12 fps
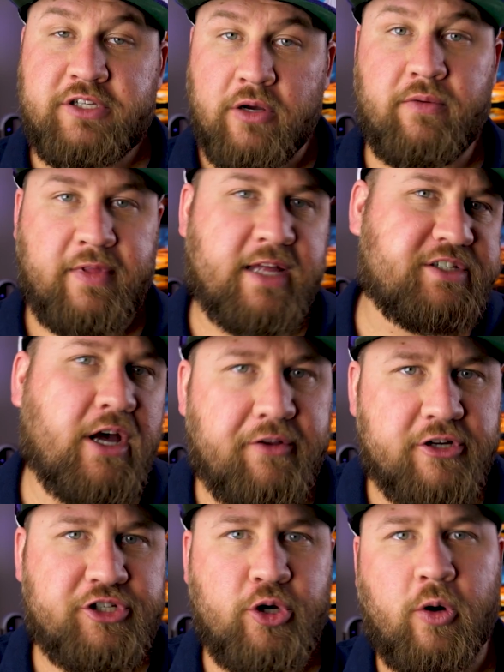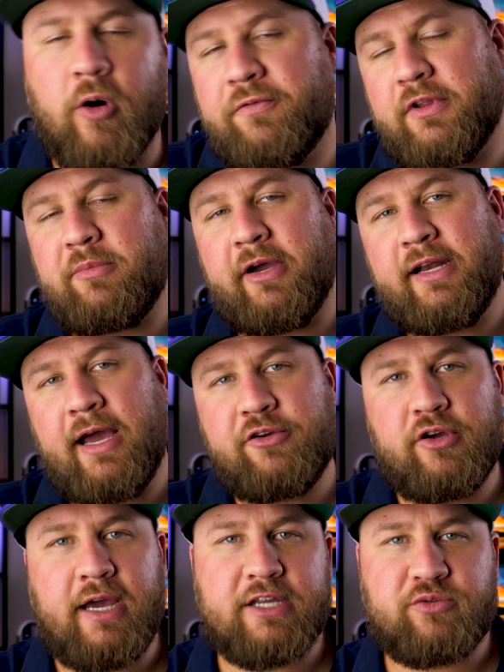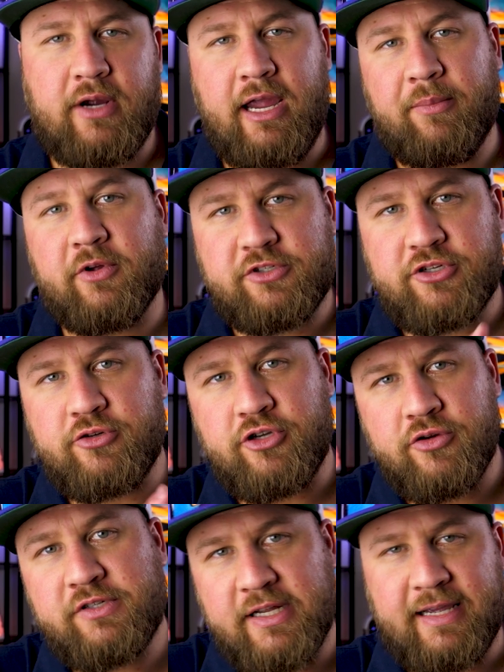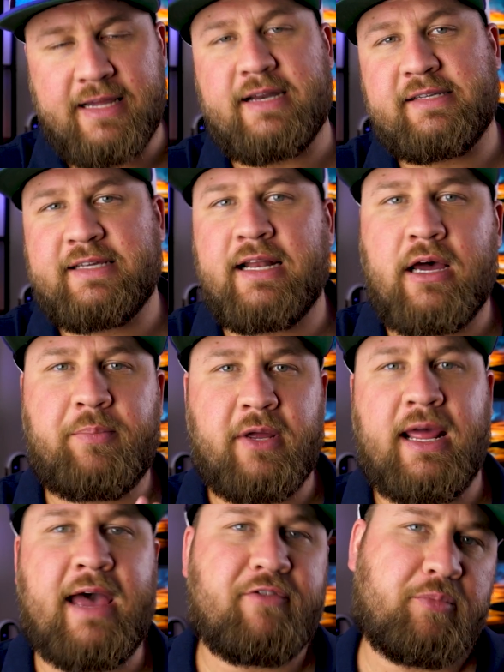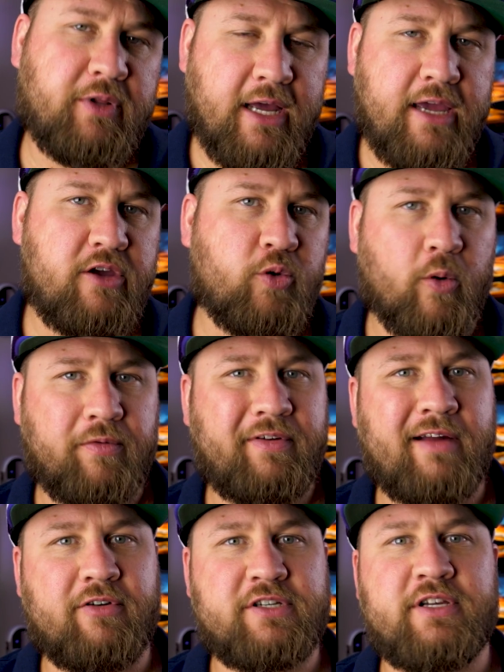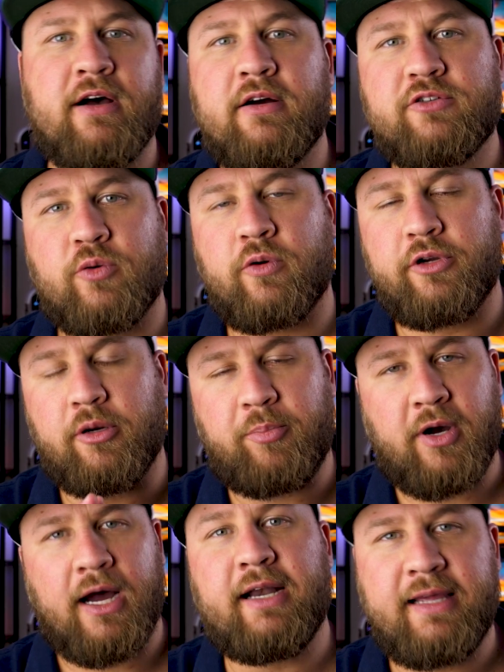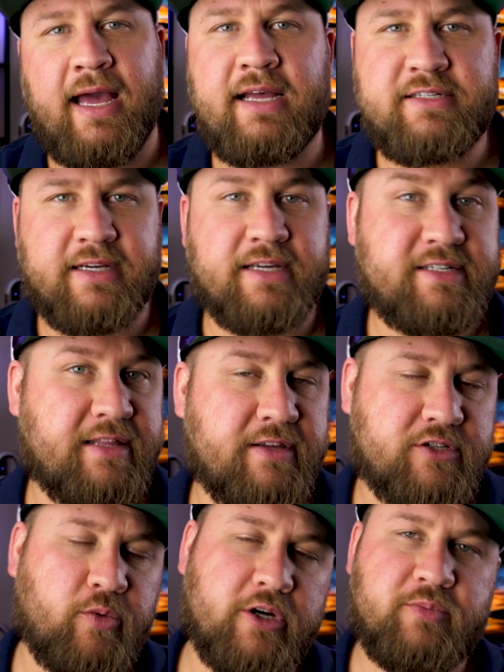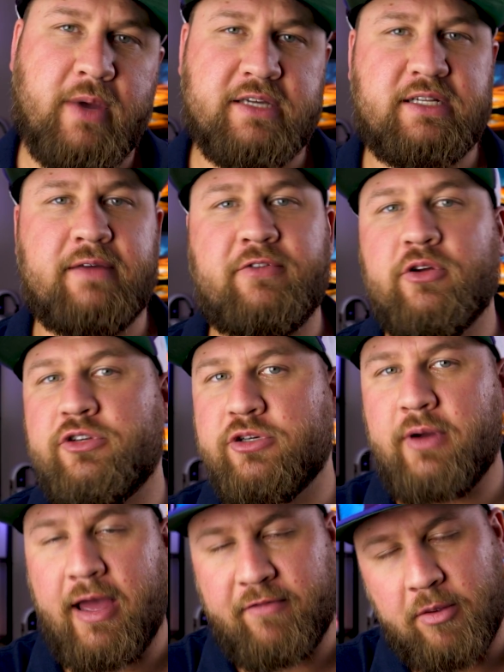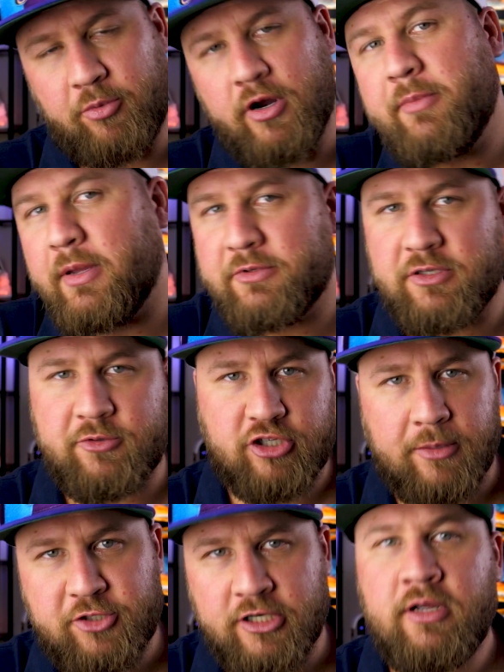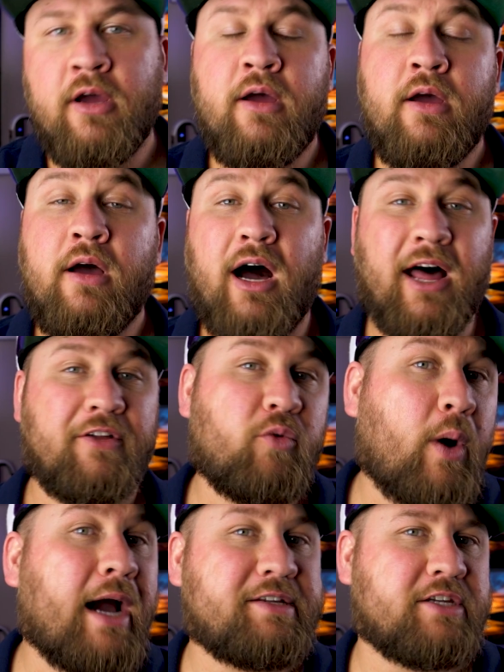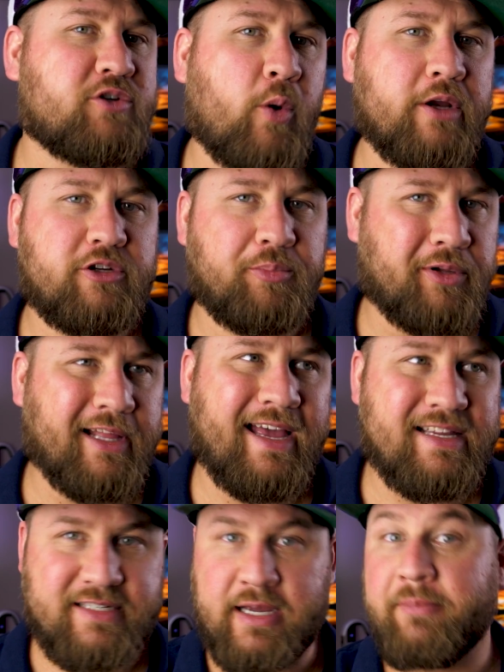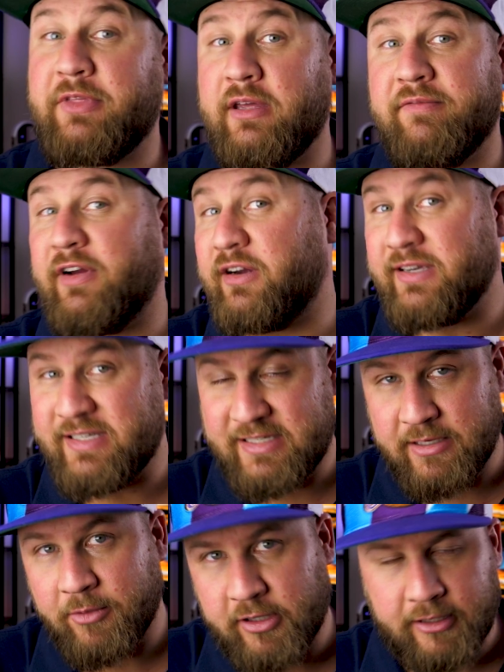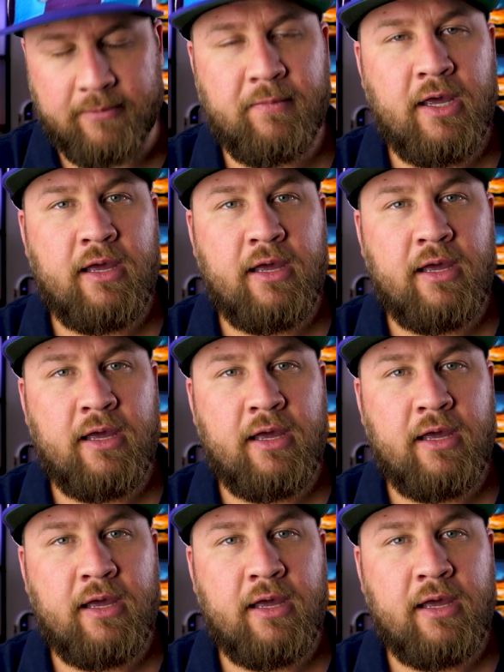So that's all there is to it. Hopefully by now you guys were able to use it, get it set up, and have it play your favorite songs or your podcasts. Like I said, this works best if you do have a premium subscription. Otherwise, it's going to play something very similar.